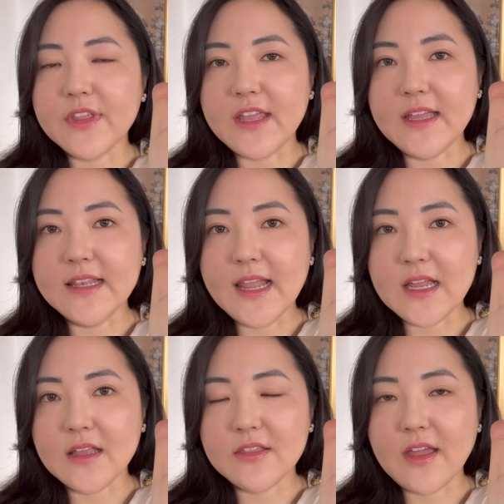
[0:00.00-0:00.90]
the
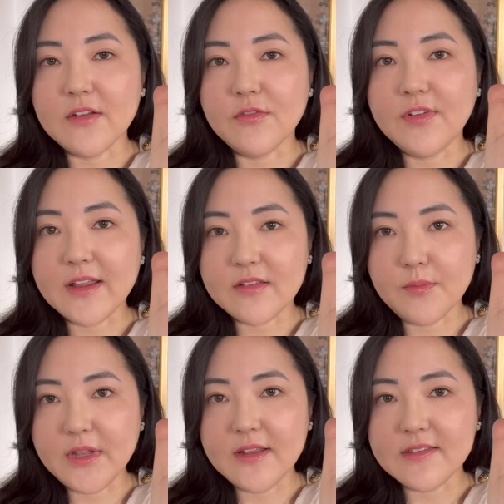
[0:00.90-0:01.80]
length and
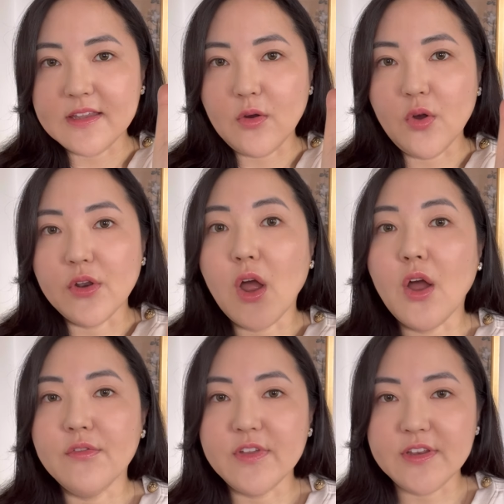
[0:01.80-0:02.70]
flexibility on
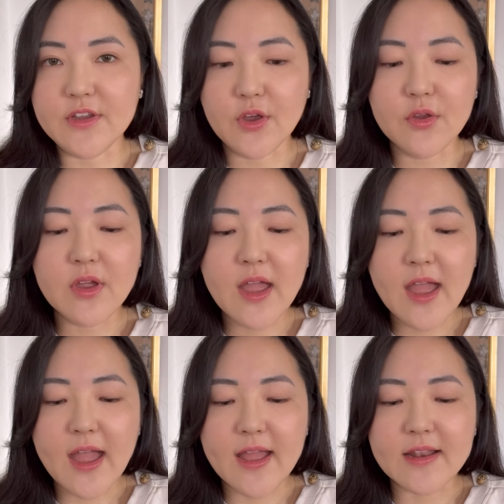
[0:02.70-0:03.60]
her video
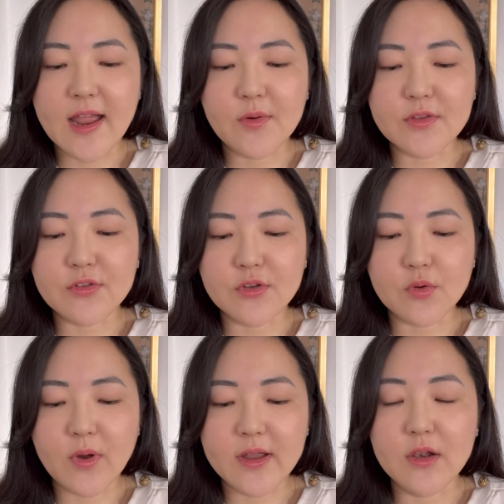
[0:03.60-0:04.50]
and how it took
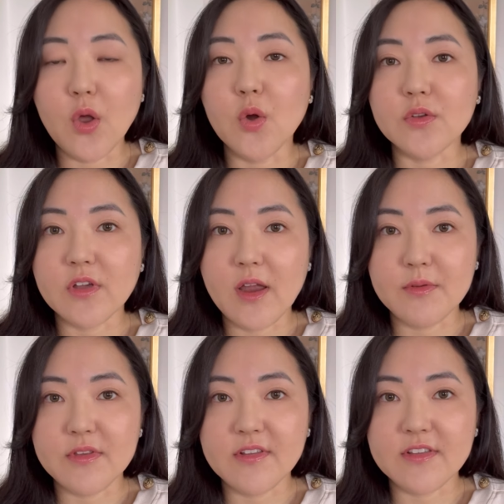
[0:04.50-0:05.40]
quite a long time
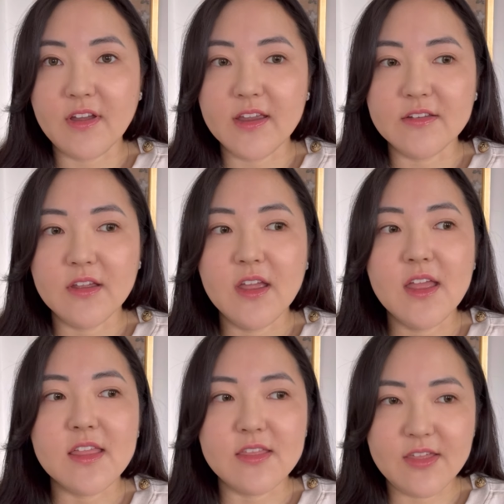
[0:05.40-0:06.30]
to decide
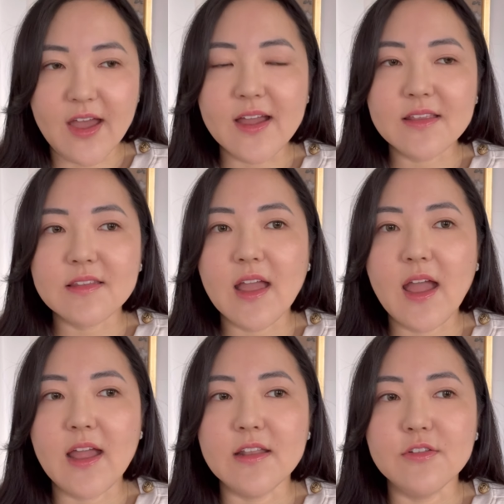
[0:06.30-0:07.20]
that
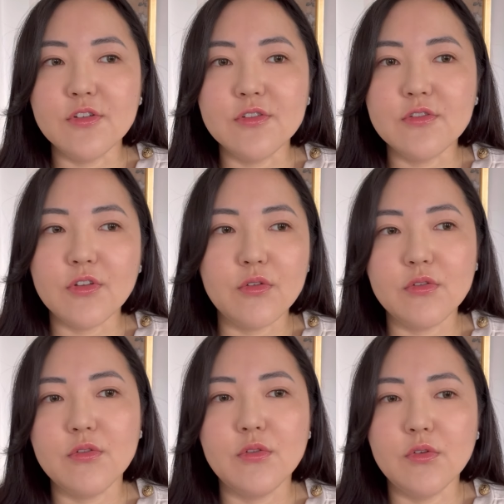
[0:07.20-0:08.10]
and do
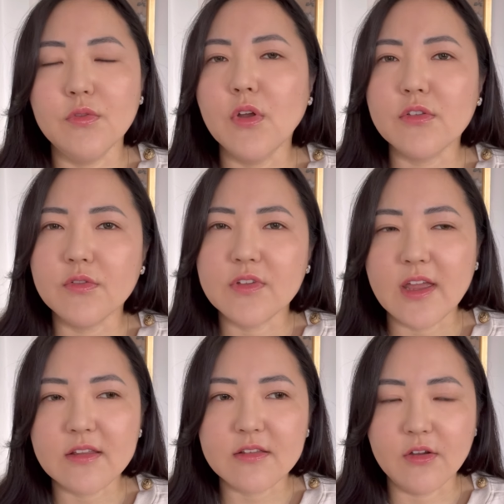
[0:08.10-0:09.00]
sort of lots of
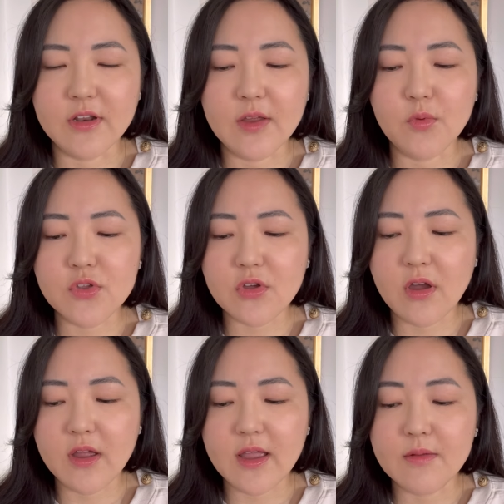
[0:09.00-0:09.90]
tests on it, which
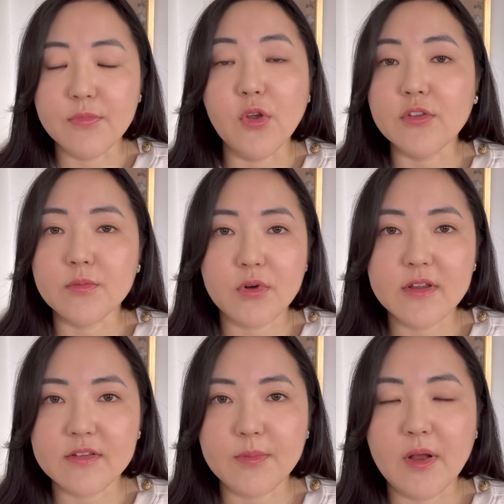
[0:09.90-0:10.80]
I am not
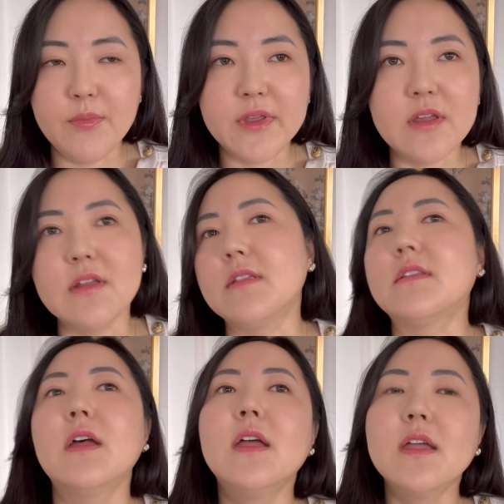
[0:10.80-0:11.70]
surprised about, because
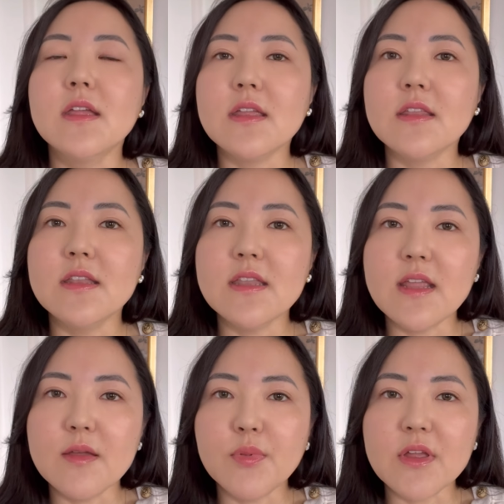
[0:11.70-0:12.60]
the
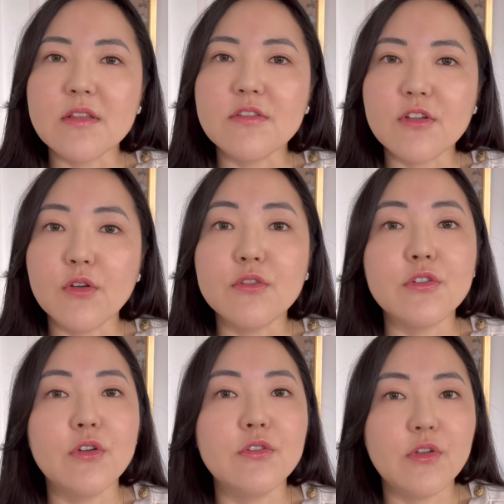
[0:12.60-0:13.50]
nib is
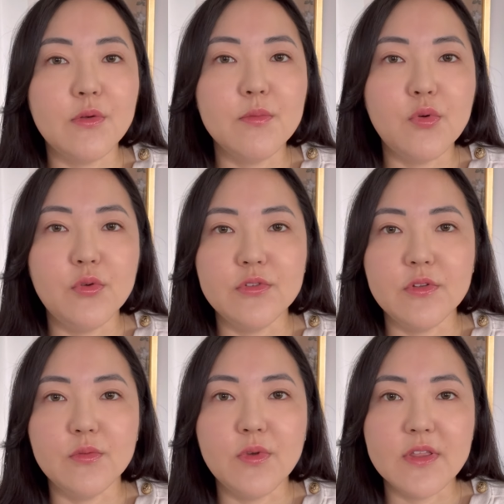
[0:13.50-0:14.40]
so
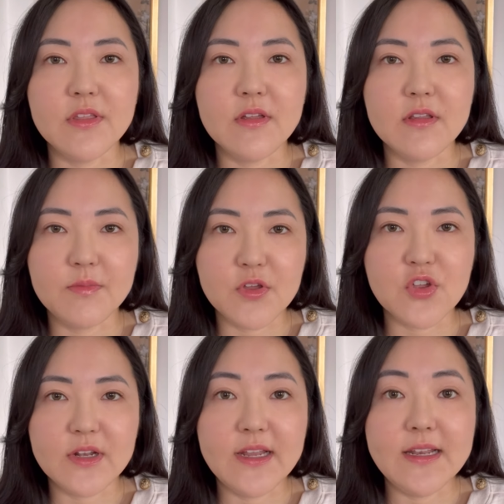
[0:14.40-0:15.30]
important with especially a